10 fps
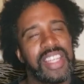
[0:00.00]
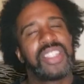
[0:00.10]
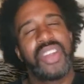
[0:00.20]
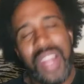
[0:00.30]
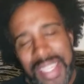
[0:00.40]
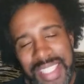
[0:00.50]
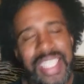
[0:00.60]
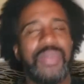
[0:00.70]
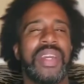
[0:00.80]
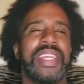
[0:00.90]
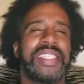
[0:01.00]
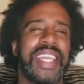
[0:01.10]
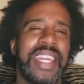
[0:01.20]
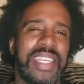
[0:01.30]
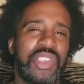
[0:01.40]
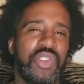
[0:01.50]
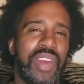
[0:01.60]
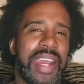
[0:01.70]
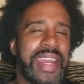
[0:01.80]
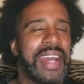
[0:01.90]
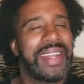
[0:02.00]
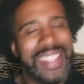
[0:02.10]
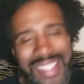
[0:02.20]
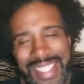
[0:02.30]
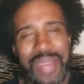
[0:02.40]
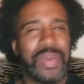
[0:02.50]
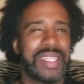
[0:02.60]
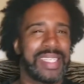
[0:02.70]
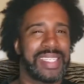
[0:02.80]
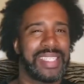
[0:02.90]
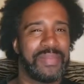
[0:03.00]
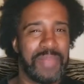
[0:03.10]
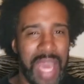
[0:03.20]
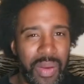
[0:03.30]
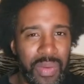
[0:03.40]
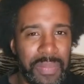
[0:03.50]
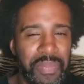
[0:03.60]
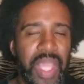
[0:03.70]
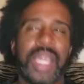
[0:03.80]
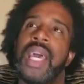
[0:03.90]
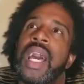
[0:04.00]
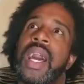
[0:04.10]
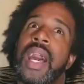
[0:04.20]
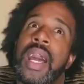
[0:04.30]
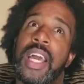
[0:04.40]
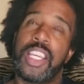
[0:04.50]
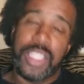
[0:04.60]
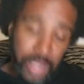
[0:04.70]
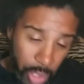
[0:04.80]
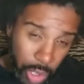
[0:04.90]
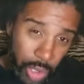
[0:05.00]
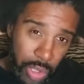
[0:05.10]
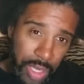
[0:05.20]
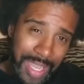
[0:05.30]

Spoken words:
So let's see what he's getting into right now. Let's see what this is about. It's called